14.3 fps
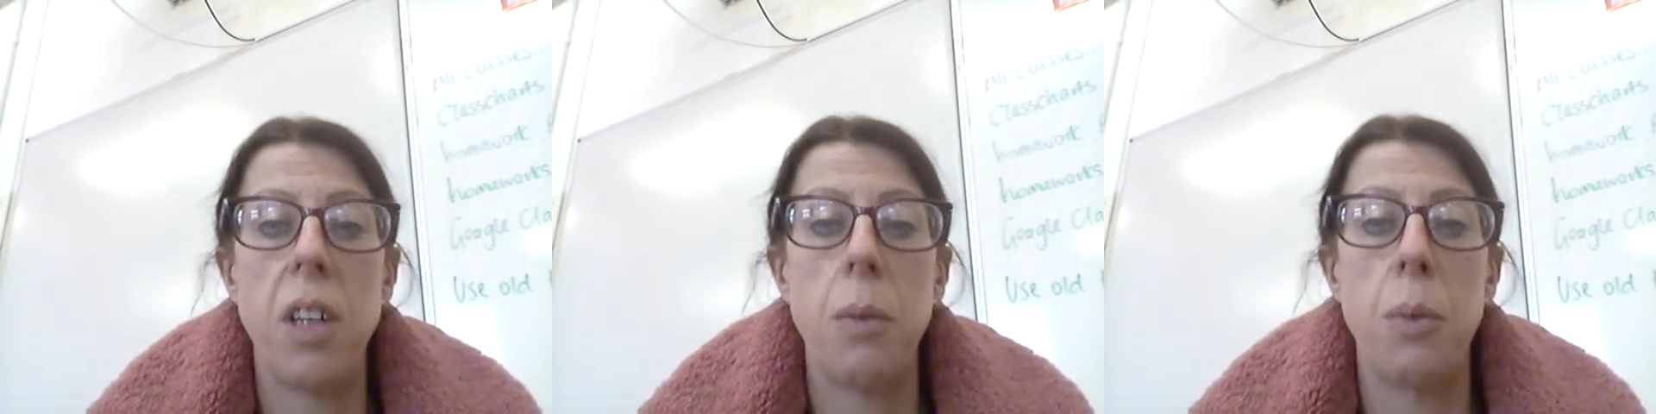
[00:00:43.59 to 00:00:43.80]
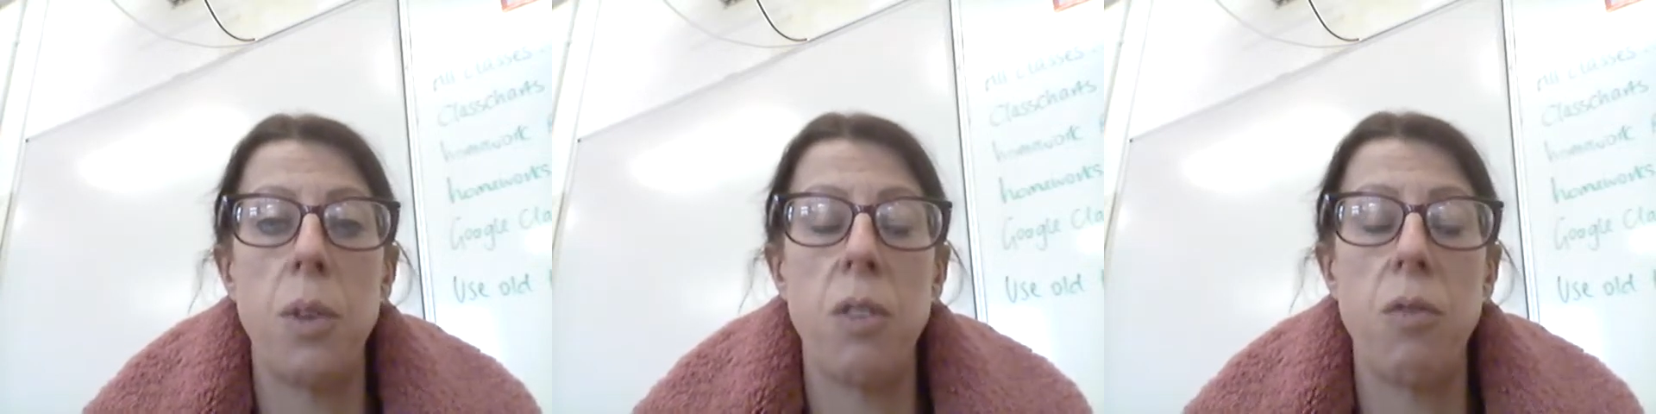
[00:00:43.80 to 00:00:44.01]

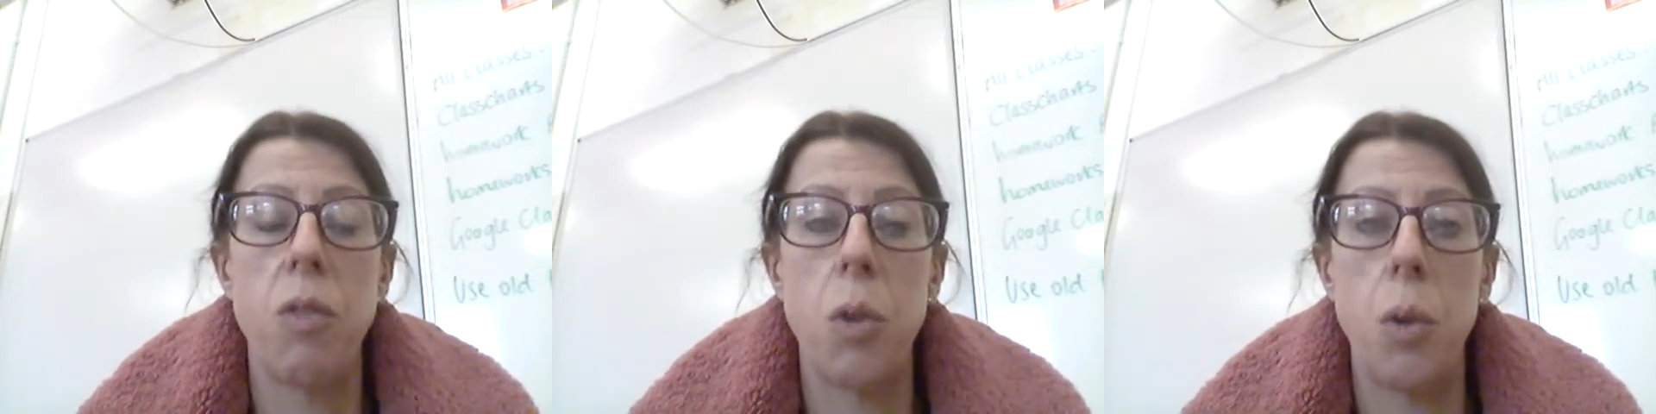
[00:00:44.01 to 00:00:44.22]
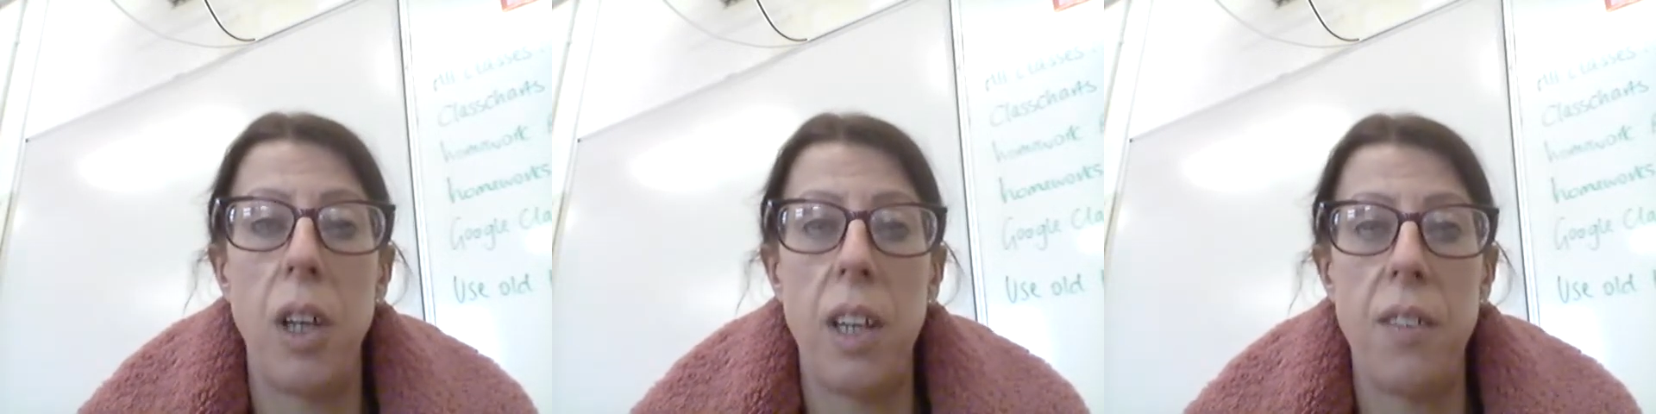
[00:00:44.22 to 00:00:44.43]
he was a
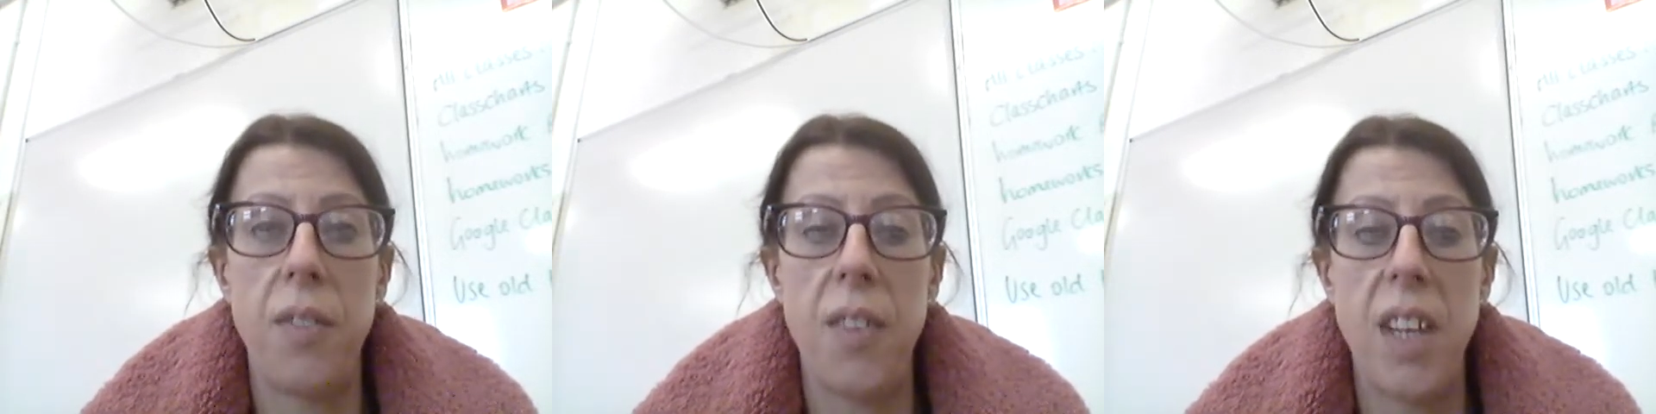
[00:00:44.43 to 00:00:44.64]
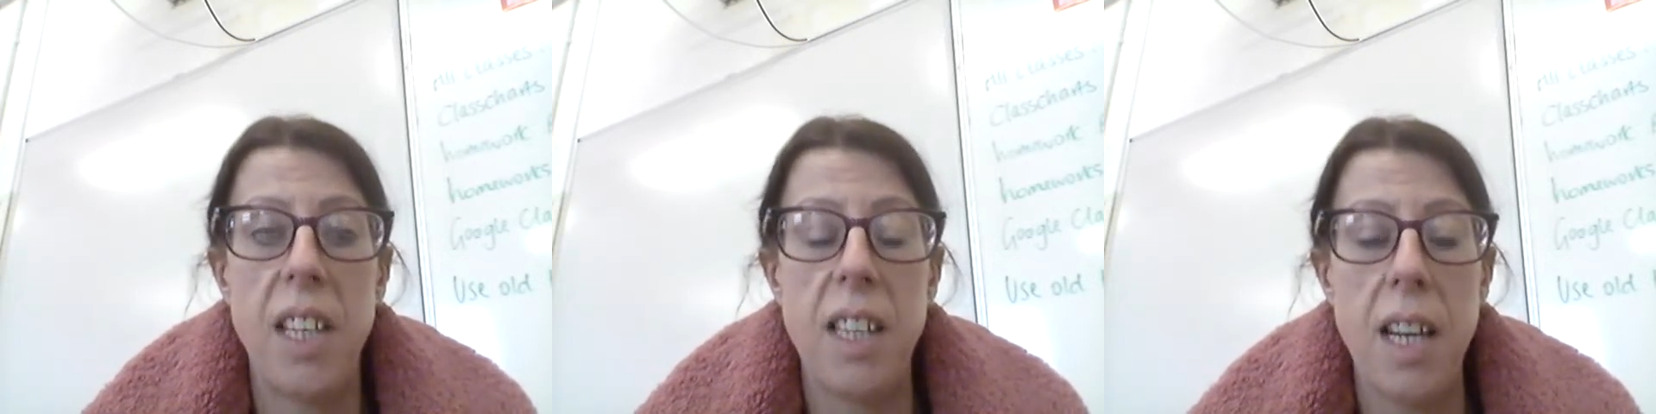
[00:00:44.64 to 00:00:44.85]
ruler of
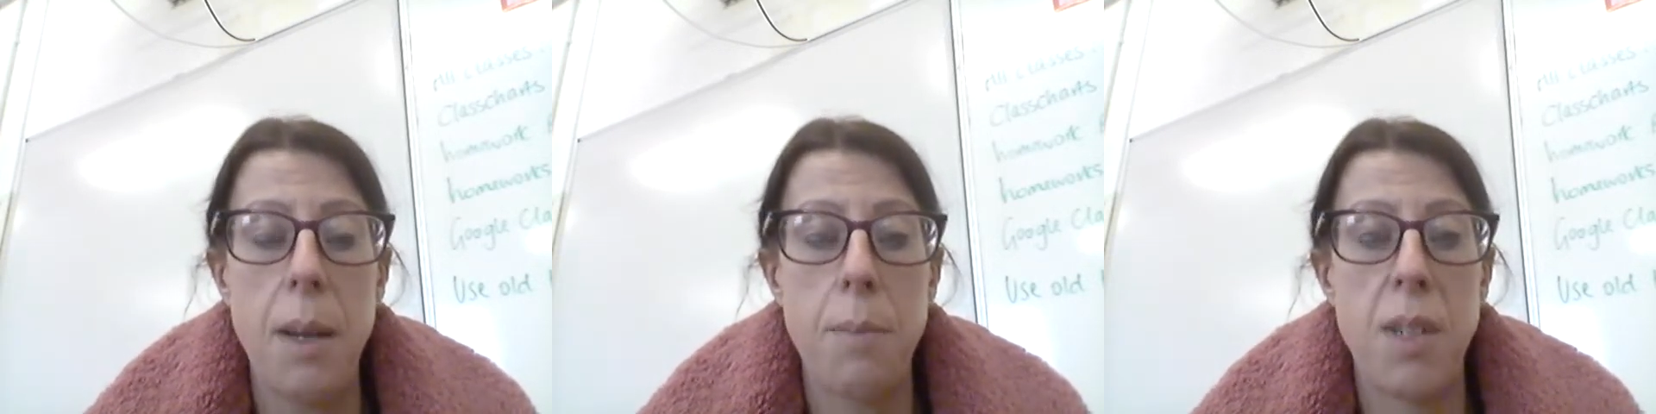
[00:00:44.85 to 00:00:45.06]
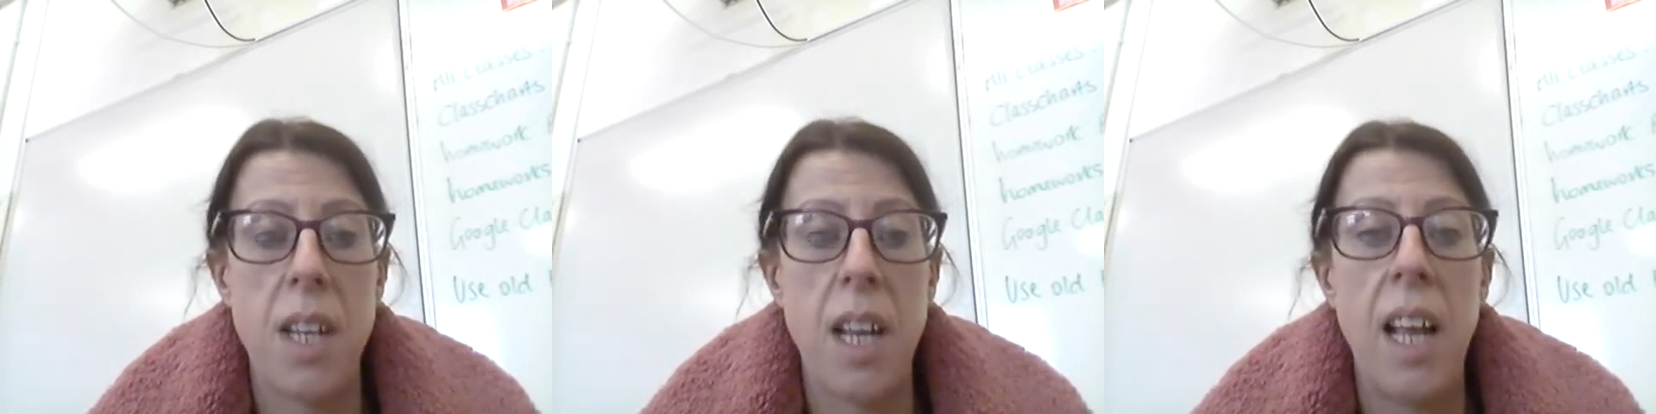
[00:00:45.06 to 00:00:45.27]

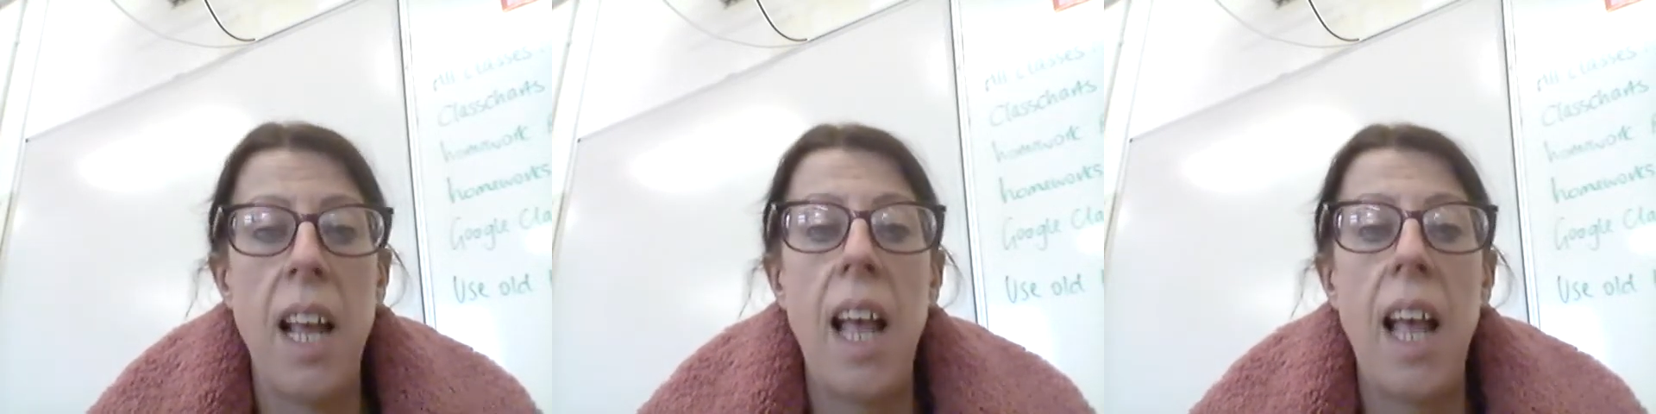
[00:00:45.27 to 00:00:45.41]
Egypt.